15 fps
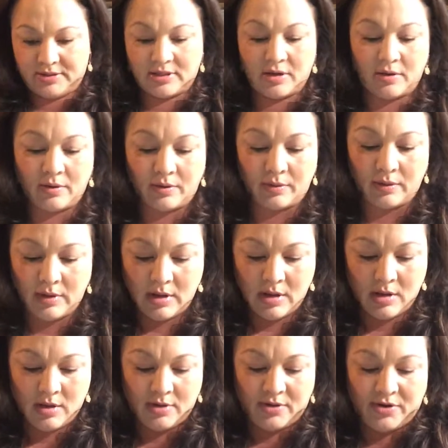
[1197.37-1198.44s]
So
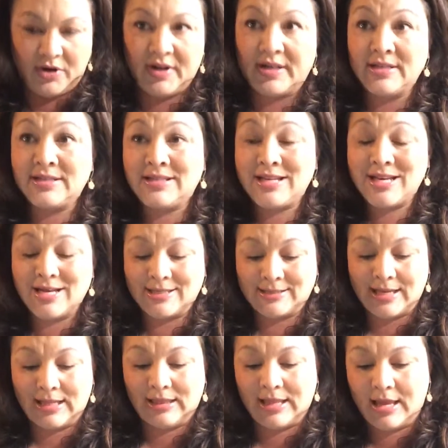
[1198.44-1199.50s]
you can see as
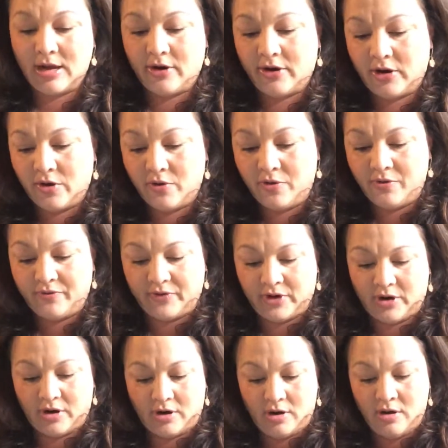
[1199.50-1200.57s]
I layer it
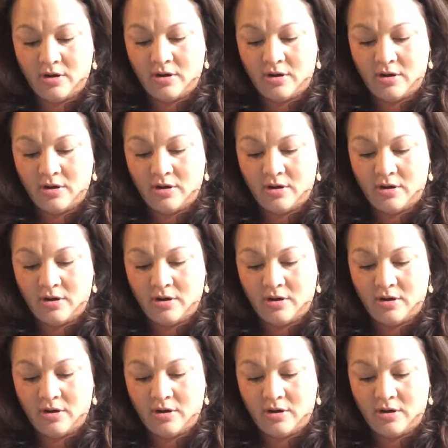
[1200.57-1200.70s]
over,